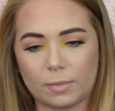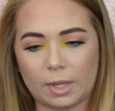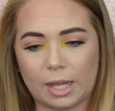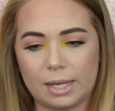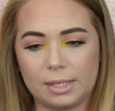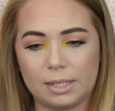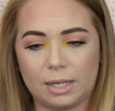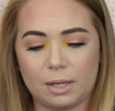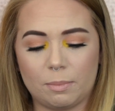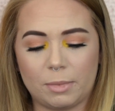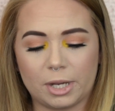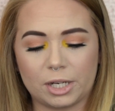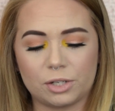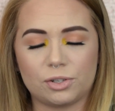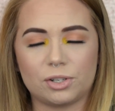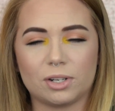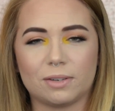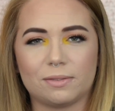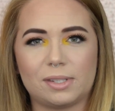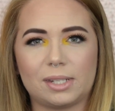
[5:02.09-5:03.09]
I did a
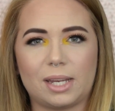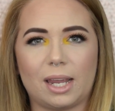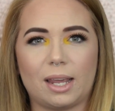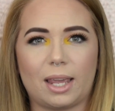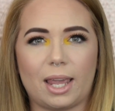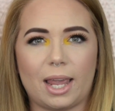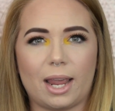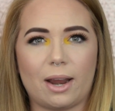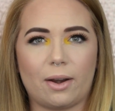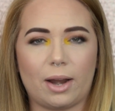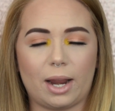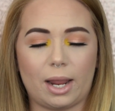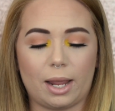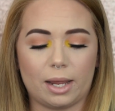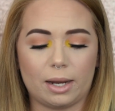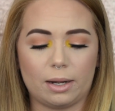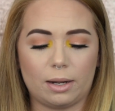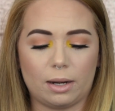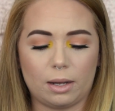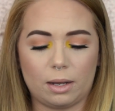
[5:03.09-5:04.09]
mixture of skincare
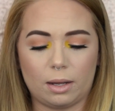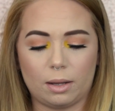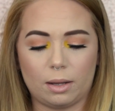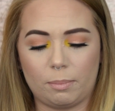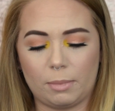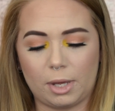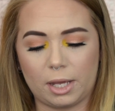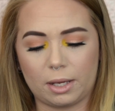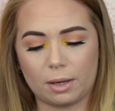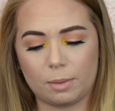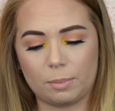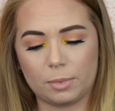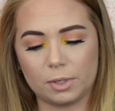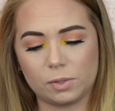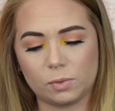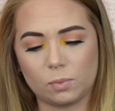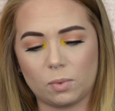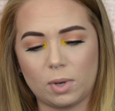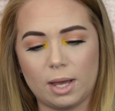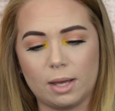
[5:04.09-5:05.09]
and makeup
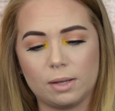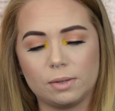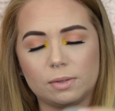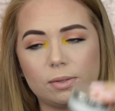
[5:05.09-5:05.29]
as well.